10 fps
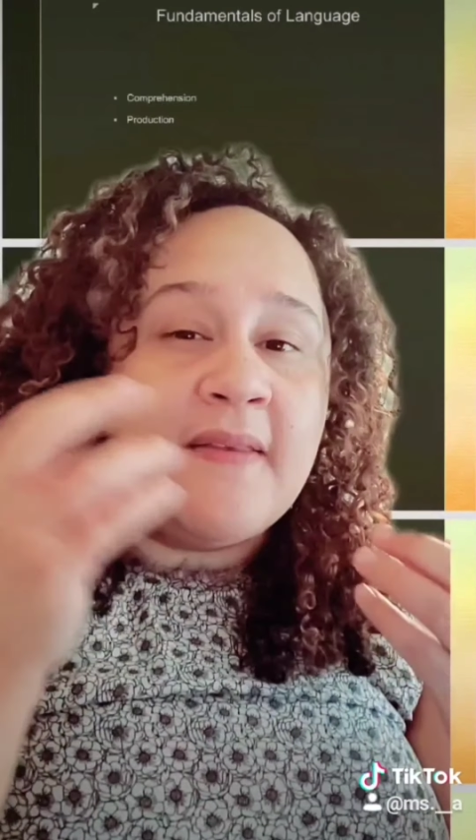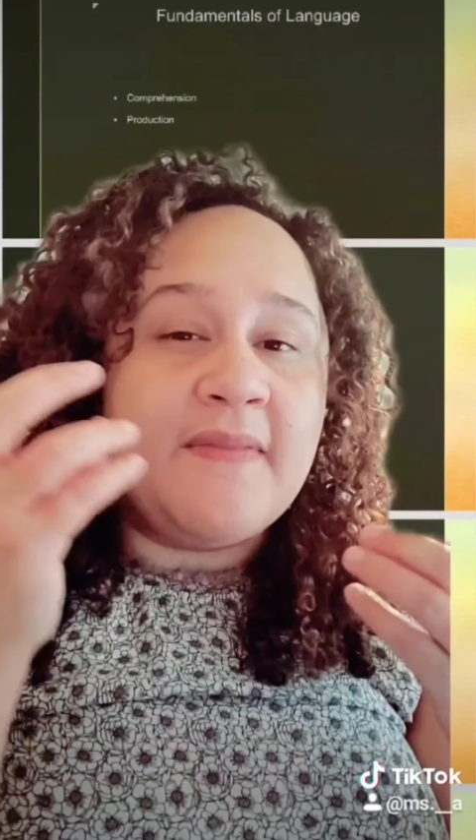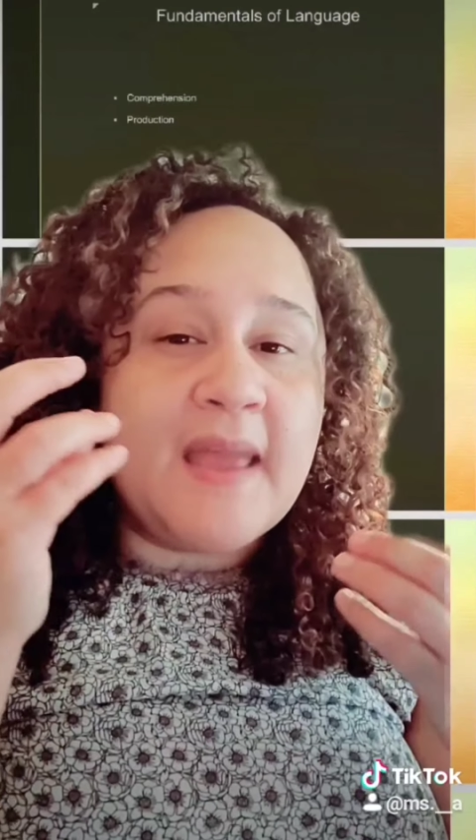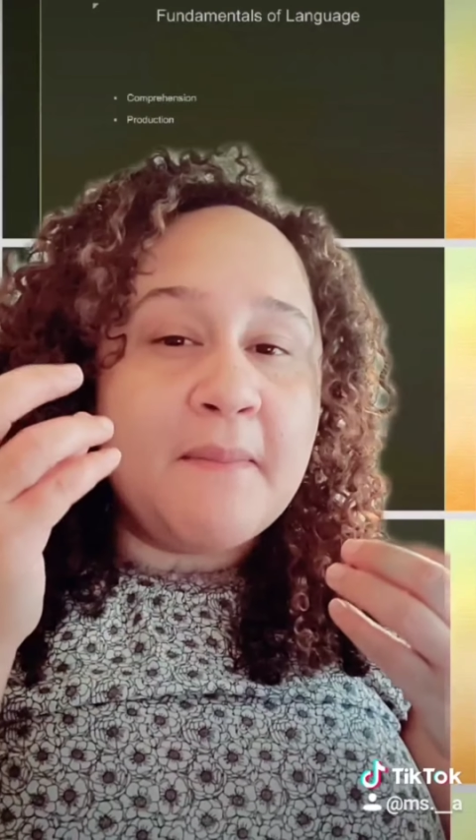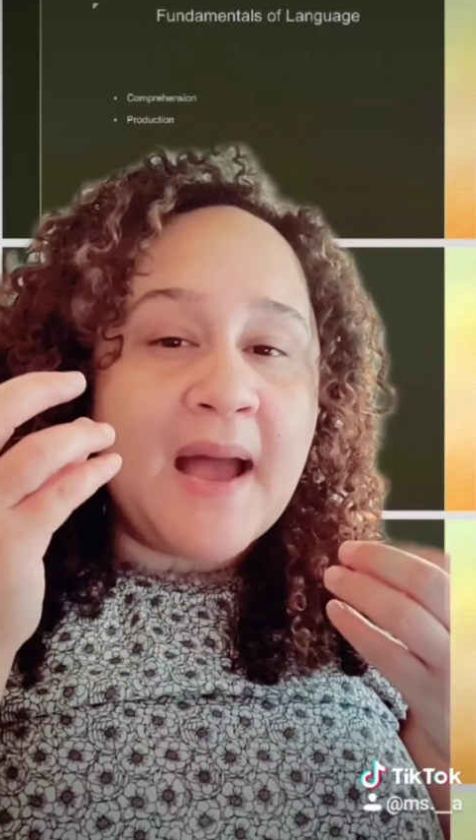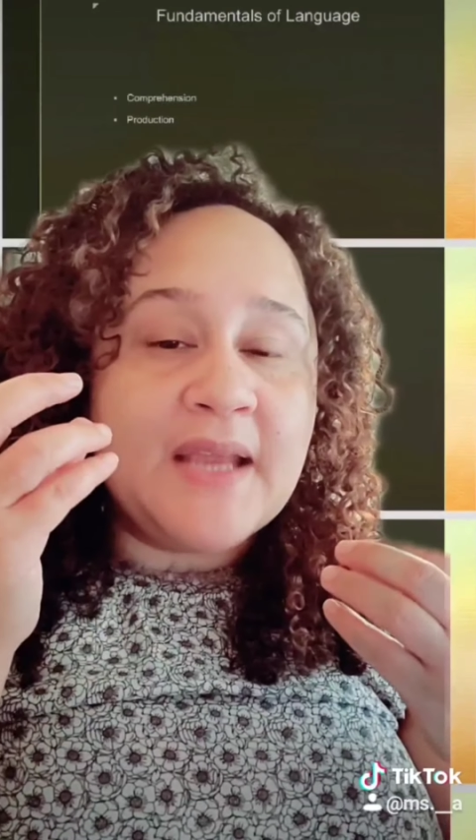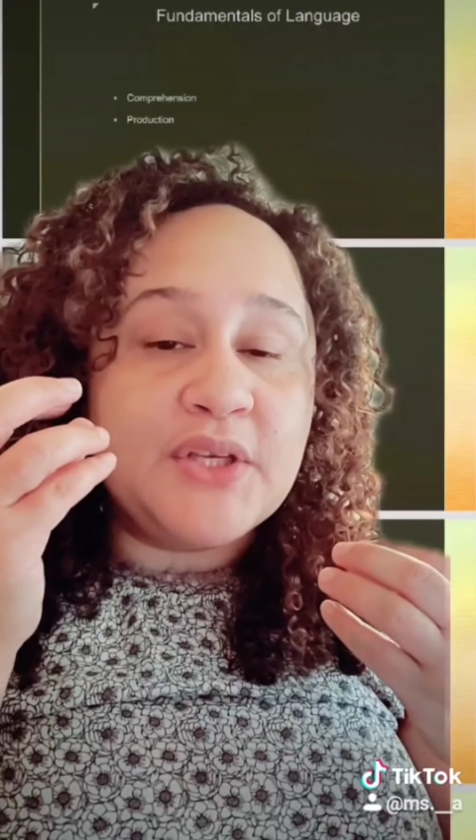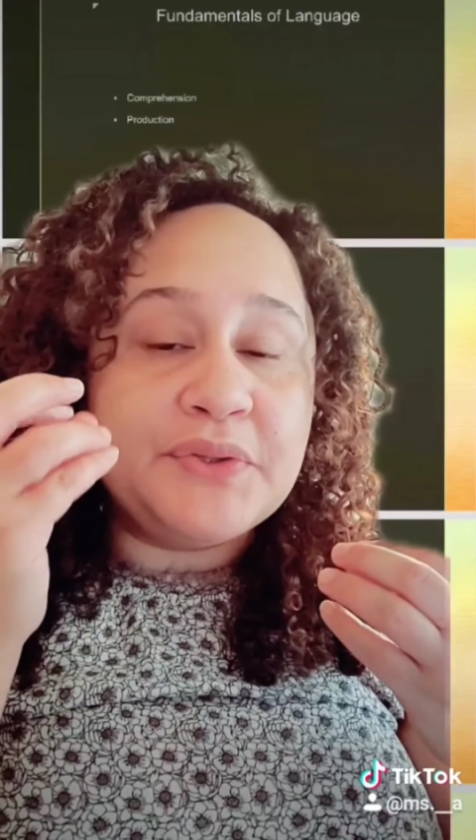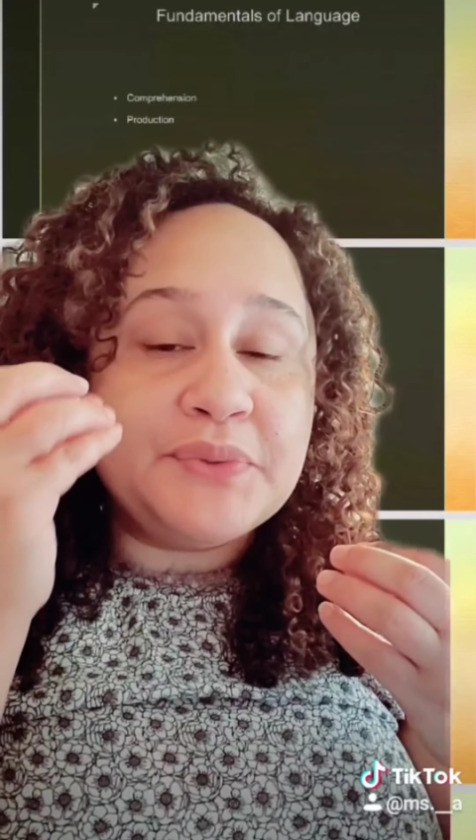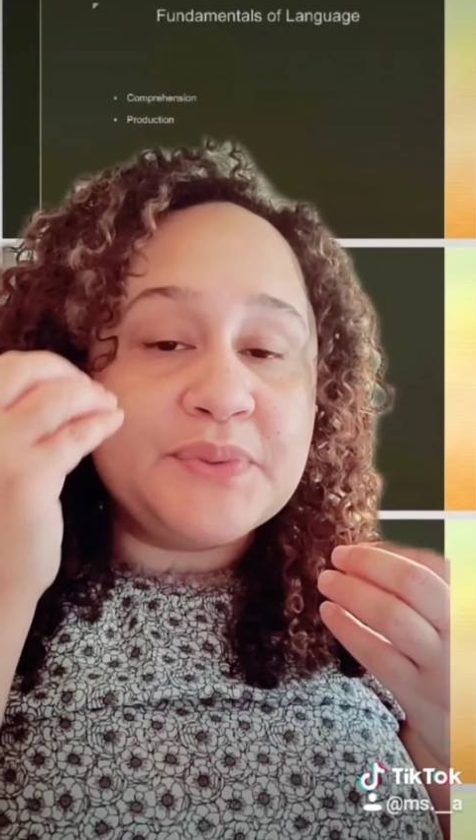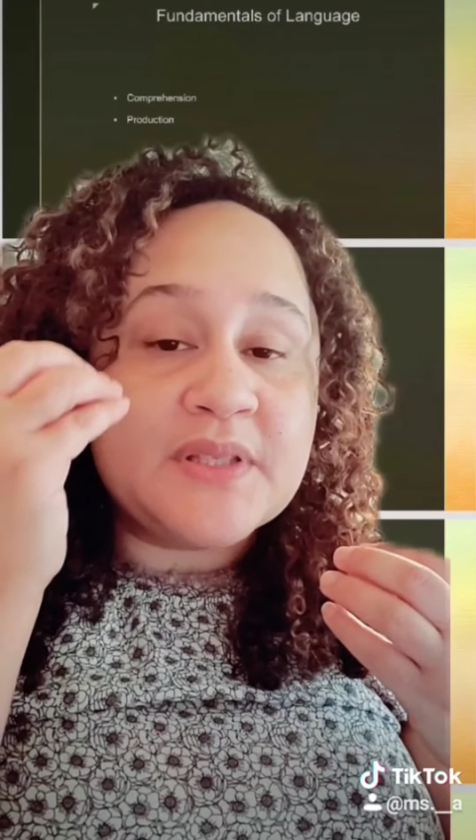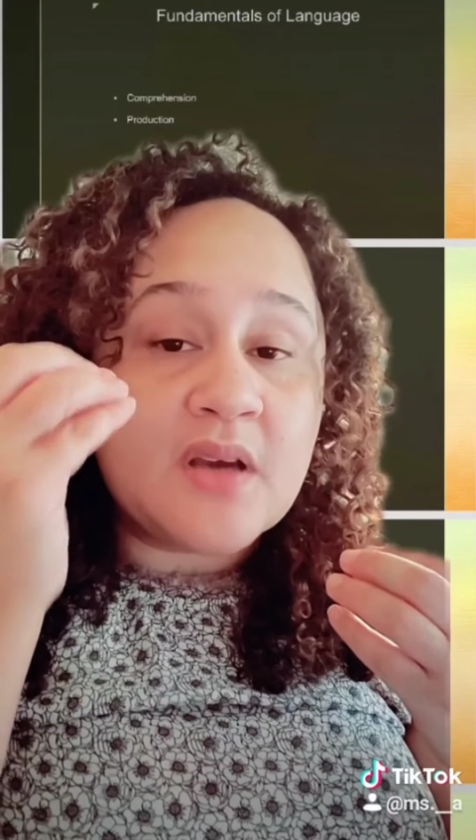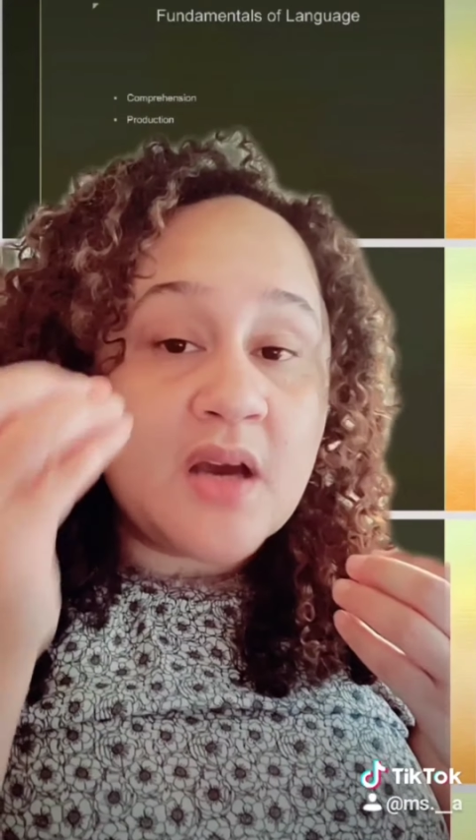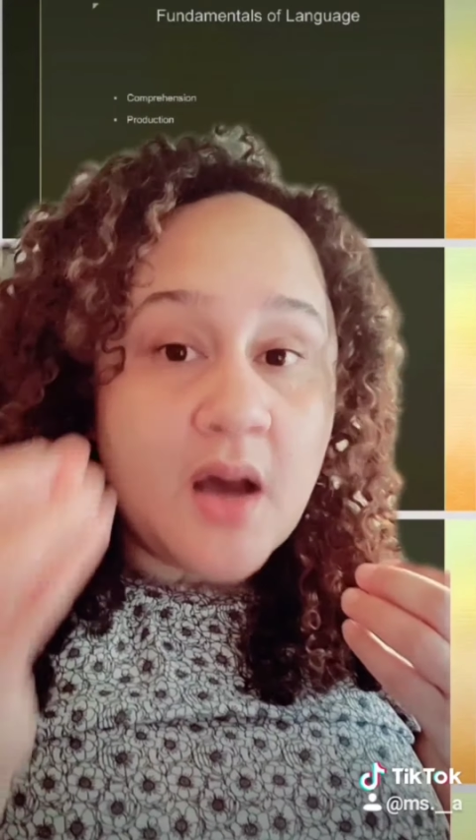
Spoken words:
Then they might use